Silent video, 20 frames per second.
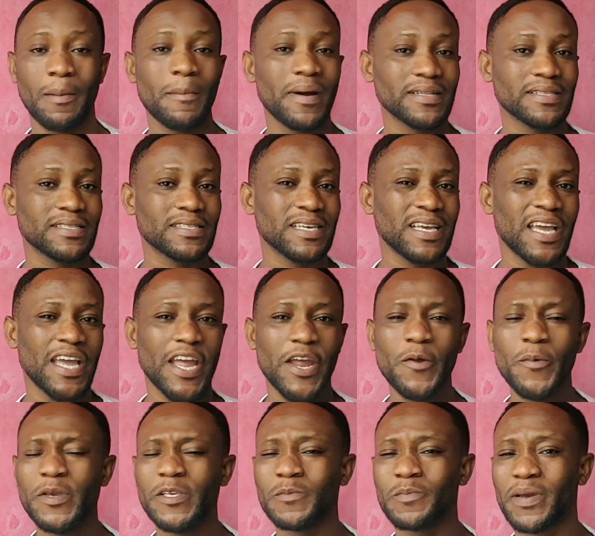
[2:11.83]
But
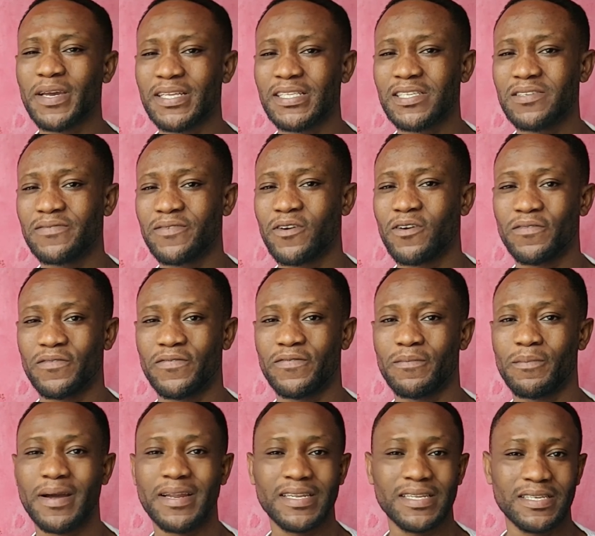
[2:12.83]
irrespective
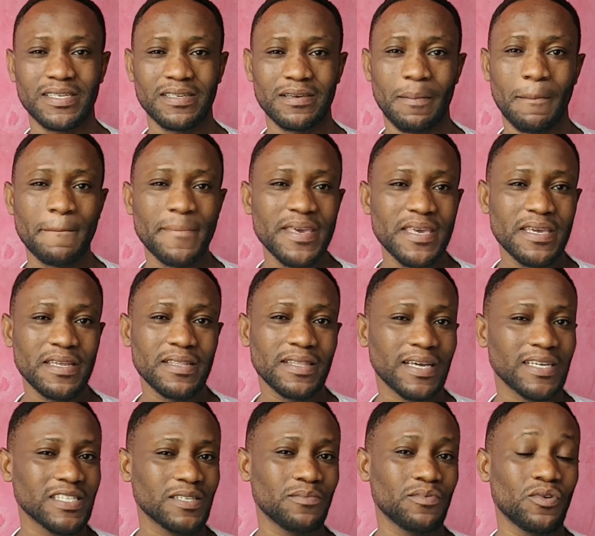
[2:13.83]
of money being
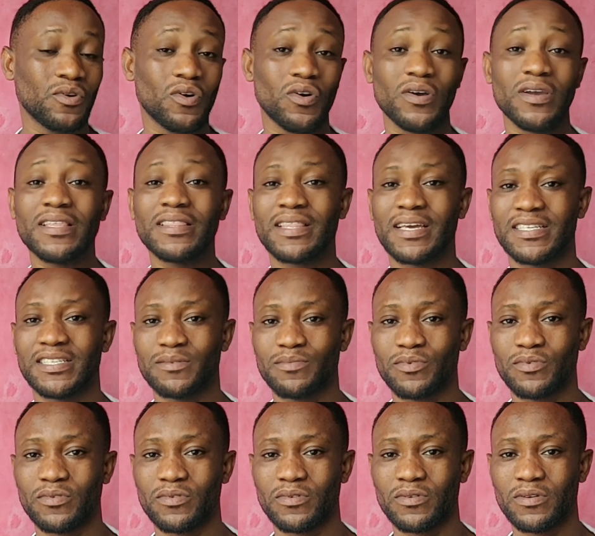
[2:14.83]
tangible or
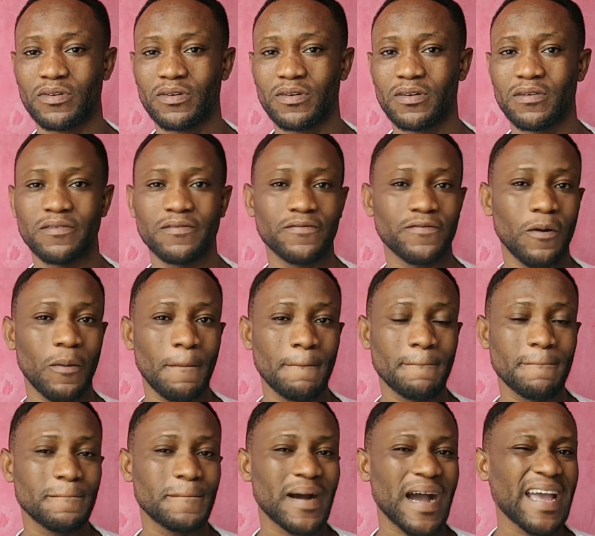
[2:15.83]
intangible,
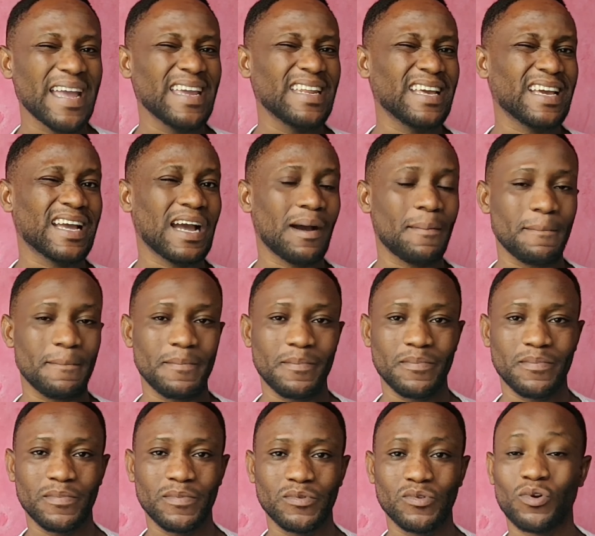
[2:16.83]
from buying a gum
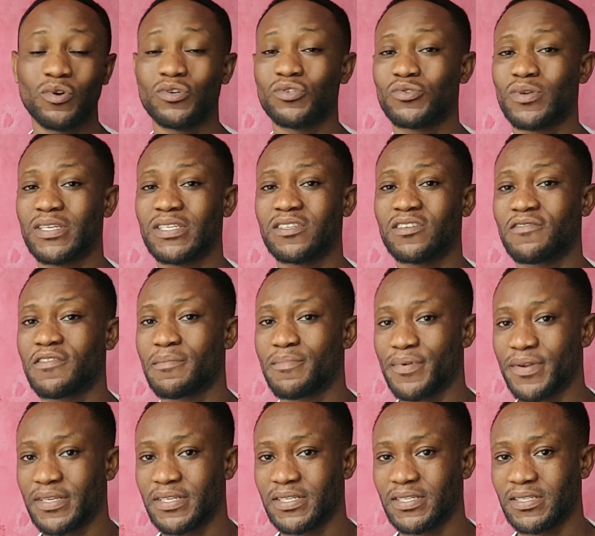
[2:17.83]
to construction of a
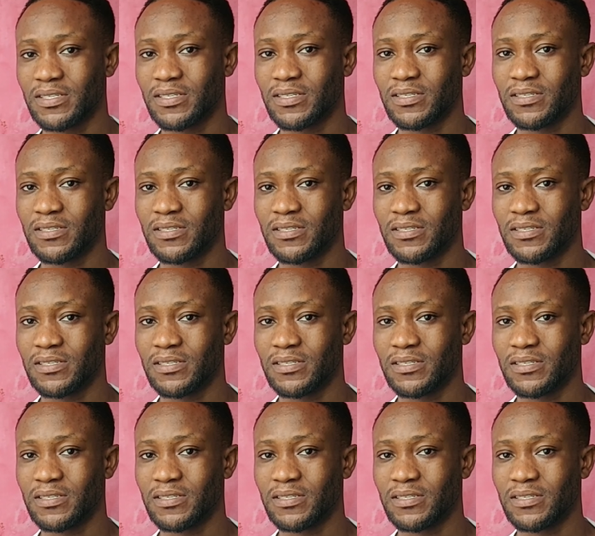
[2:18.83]
bridge,